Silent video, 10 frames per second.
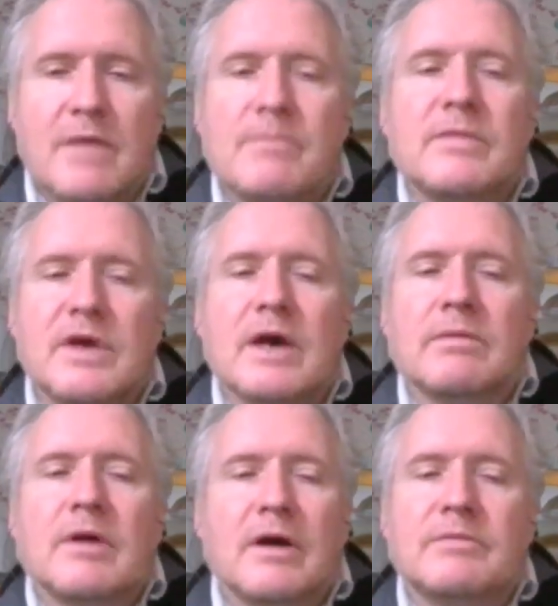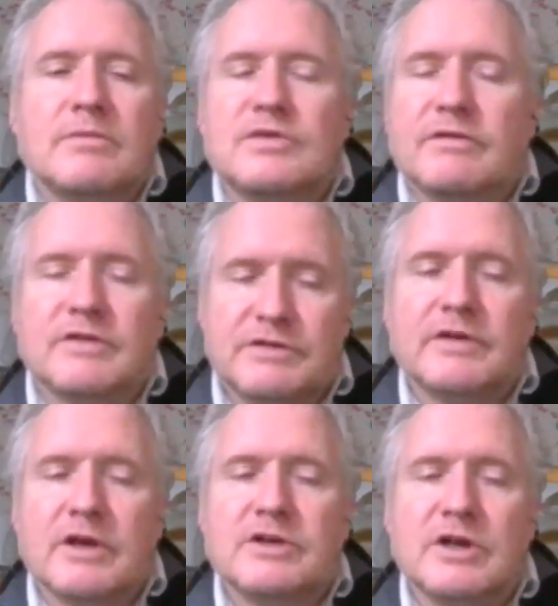And um, yeah, and
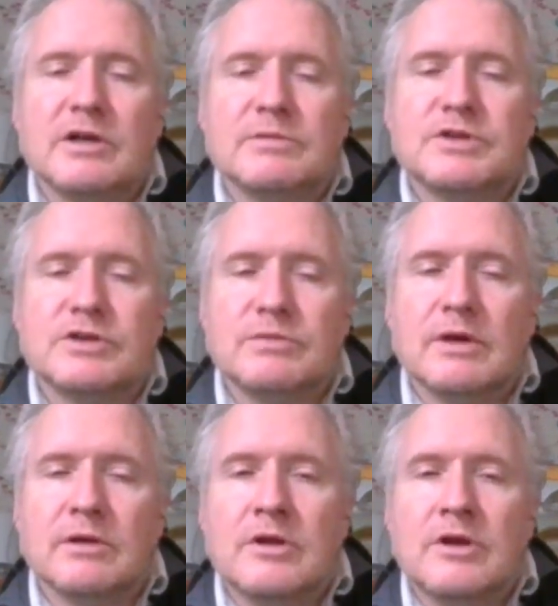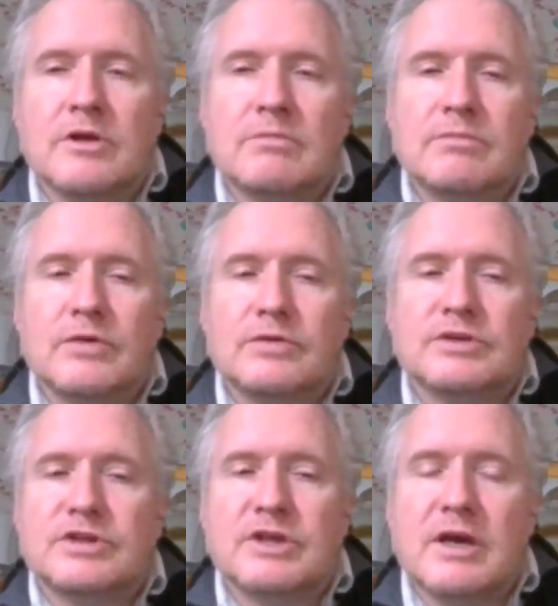diversification helps as well.
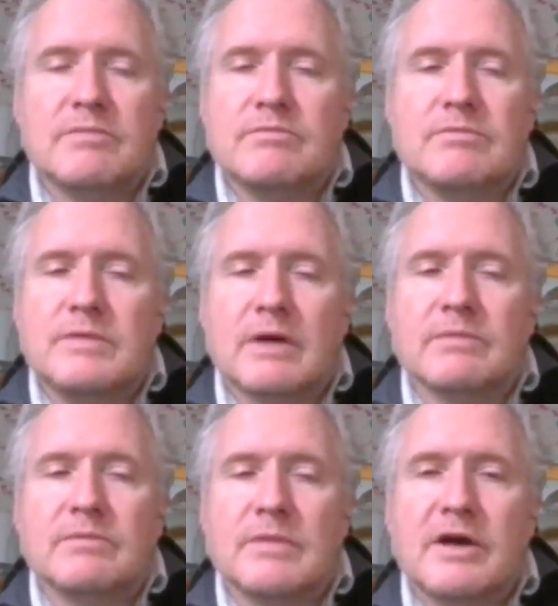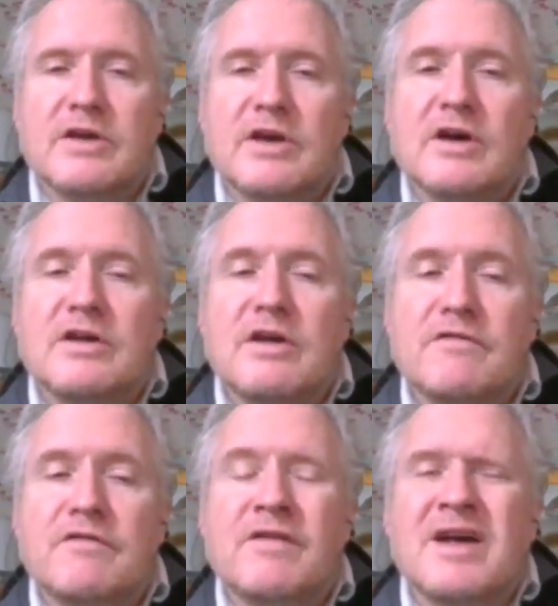But uh, yeah, I kind
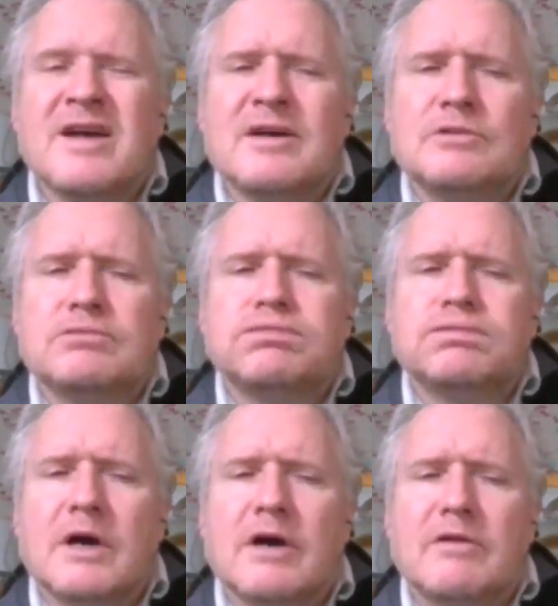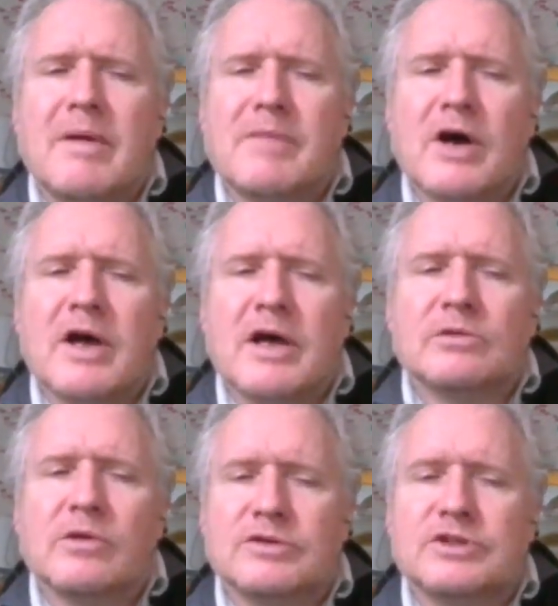of, I remember I
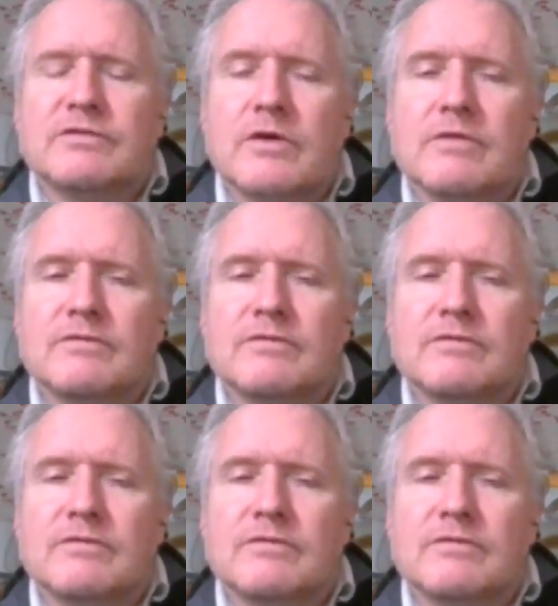had lots of